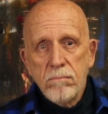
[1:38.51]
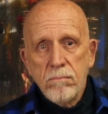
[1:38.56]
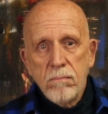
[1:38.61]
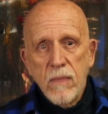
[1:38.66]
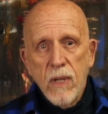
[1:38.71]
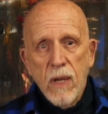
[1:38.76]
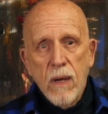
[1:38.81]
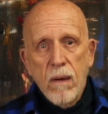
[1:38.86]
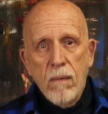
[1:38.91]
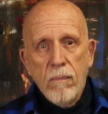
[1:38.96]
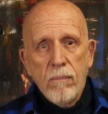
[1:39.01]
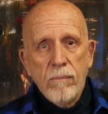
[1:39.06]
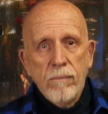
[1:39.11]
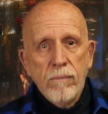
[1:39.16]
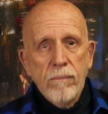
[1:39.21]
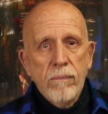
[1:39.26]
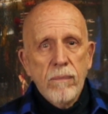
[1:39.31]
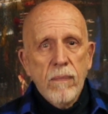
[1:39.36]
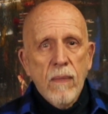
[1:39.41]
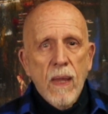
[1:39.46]
No.
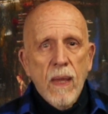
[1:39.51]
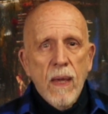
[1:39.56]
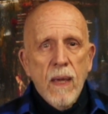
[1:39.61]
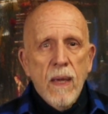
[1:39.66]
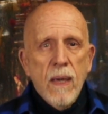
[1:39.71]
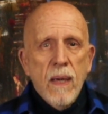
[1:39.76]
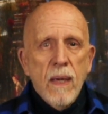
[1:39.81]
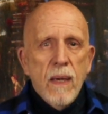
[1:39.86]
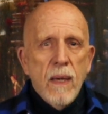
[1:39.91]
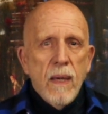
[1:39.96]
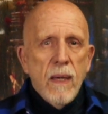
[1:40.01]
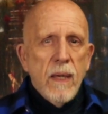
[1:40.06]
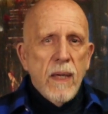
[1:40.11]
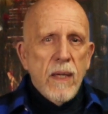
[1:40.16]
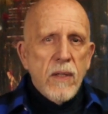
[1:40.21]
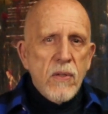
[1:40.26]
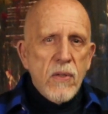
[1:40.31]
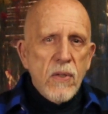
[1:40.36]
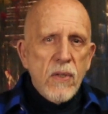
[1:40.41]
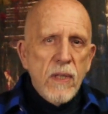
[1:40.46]

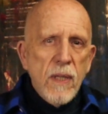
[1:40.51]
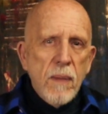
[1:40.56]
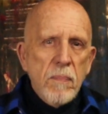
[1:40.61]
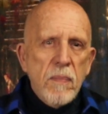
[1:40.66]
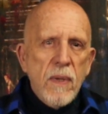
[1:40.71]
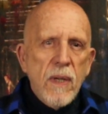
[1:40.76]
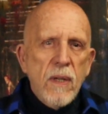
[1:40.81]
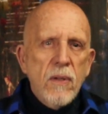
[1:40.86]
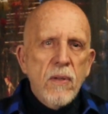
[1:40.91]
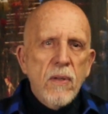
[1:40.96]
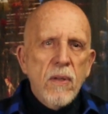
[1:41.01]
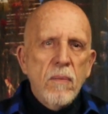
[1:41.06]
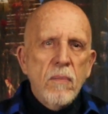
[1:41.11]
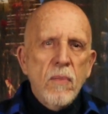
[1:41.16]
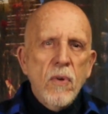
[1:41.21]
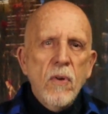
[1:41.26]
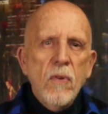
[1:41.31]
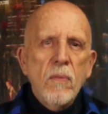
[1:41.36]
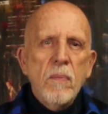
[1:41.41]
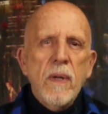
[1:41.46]
It slipped into the
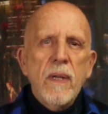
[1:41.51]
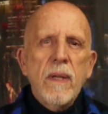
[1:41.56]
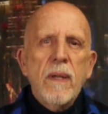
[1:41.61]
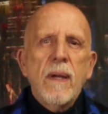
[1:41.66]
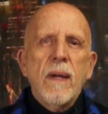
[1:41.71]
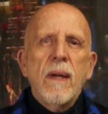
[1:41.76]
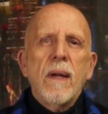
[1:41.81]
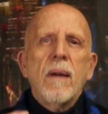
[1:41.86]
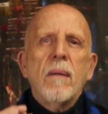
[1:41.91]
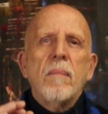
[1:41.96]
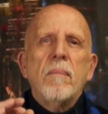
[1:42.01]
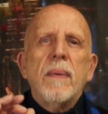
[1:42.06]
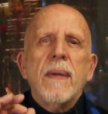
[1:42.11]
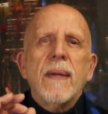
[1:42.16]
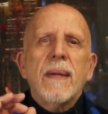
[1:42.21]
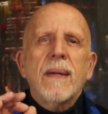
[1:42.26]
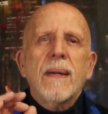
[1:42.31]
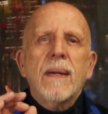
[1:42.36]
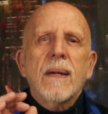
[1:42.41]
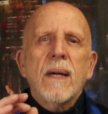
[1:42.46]
movement
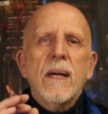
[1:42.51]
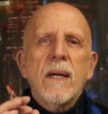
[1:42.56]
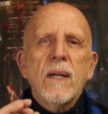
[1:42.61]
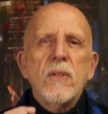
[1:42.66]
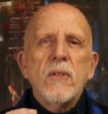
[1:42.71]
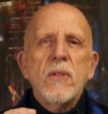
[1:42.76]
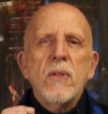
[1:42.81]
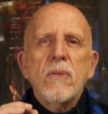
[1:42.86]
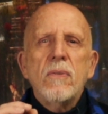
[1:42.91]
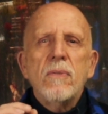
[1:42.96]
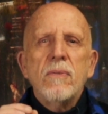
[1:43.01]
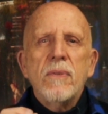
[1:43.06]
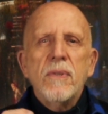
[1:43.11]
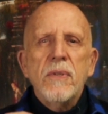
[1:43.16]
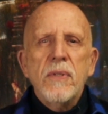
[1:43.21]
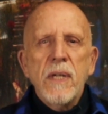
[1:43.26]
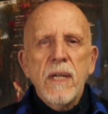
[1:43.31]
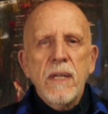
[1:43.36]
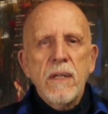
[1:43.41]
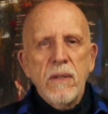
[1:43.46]
because you
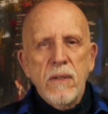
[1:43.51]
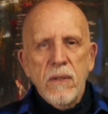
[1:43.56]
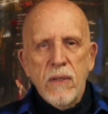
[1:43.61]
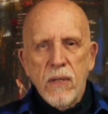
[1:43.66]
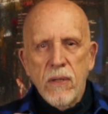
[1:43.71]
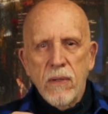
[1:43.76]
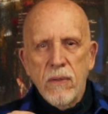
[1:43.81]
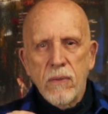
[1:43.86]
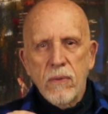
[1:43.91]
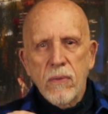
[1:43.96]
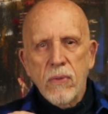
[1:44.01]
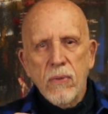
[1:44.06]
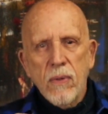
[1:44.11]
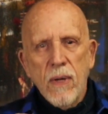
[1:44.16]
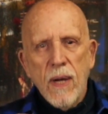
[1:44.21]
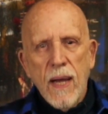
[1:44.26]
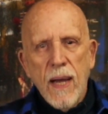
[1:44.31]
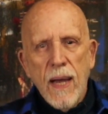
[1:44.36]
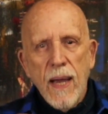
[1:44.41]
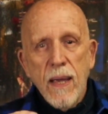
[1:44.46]
didn't
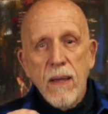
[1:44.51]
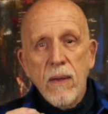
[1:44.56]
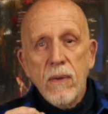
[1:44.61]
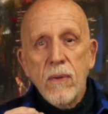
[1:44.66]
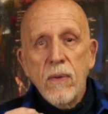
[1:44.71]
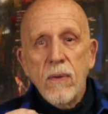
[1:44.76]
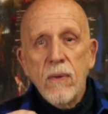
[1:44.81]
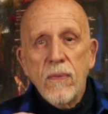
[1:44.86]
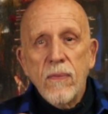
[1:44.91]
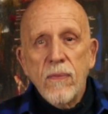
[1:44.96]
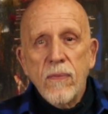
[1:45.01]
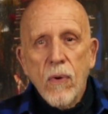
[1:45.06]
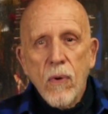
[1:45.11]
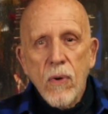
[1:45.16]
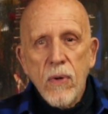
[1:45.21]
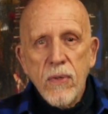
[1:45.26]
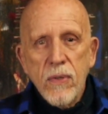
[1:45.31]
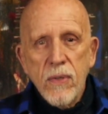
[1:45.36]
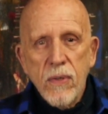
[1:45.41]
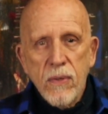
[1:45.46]
try to
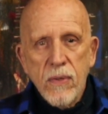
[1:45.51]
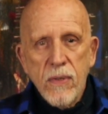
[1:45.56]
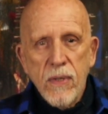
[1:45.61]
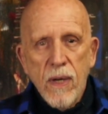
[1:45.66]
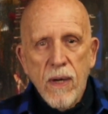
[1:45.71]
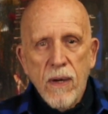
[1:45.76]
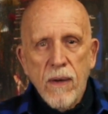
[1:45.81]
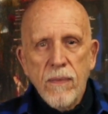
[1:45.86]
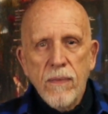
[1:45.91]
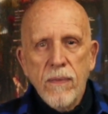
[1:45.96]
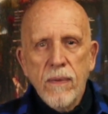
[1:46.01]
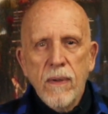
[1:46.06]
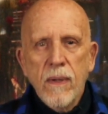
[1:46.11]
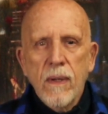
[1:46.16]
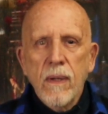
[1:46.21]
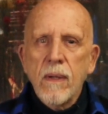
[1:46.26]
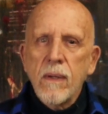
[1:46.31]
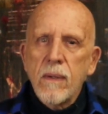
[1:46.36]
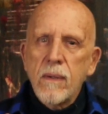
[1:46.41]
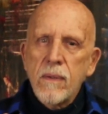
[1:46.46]
force yourself
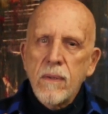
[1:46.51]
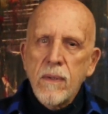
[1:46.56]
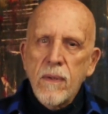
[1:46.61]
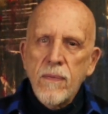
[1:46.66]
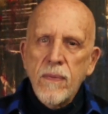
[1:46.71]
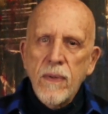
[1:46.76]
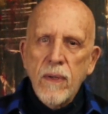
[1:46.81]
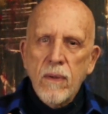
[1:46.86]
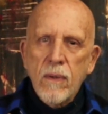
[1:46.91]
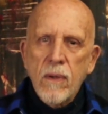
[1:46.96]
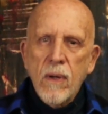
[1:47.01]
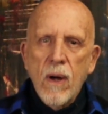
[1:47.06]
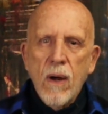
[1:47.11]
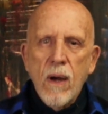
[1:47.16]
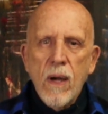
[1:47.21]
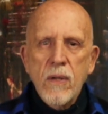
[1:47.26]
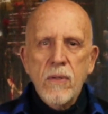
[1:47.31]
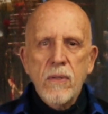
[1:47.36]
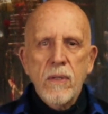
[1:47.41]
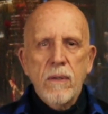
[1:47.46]
to feel
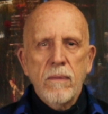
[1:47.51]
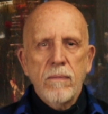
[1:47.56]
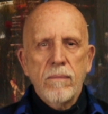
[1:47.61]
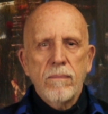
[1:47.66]
caution.